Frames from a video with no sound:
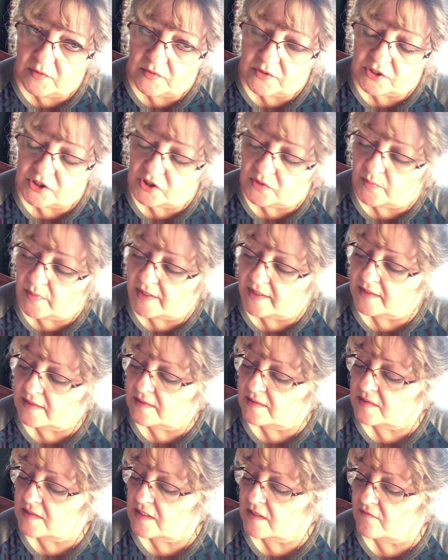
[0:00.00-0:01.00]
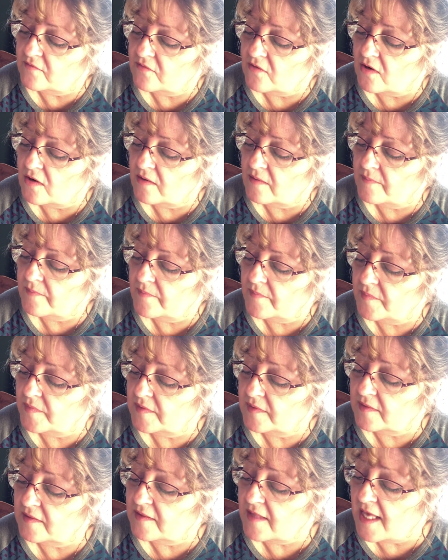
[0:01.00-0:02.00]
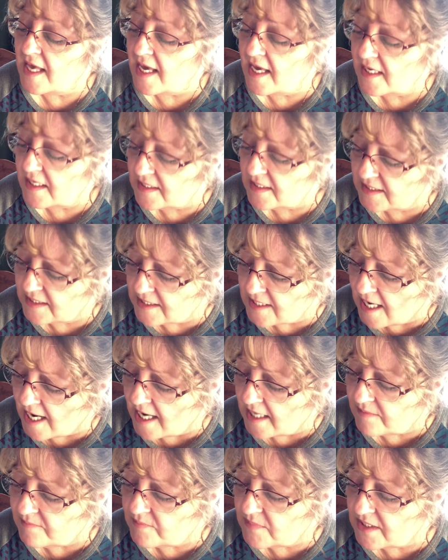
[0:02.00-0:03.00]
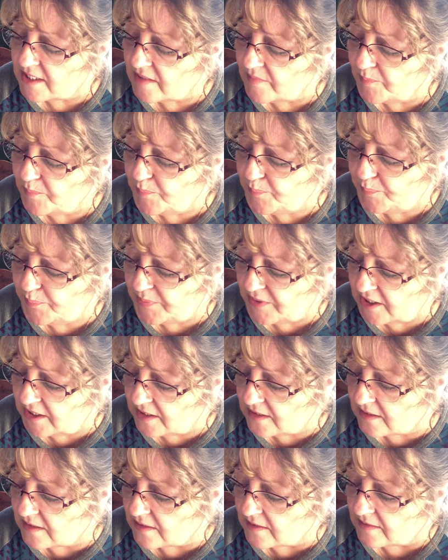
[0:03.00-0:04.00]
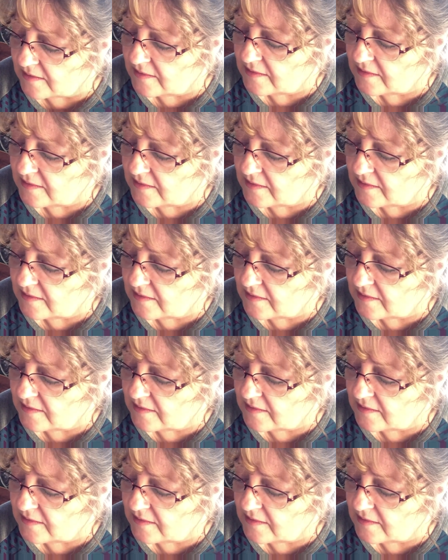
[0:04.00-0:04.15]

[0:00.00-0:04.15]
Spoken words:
is your button," said Frog. "That is not my button,"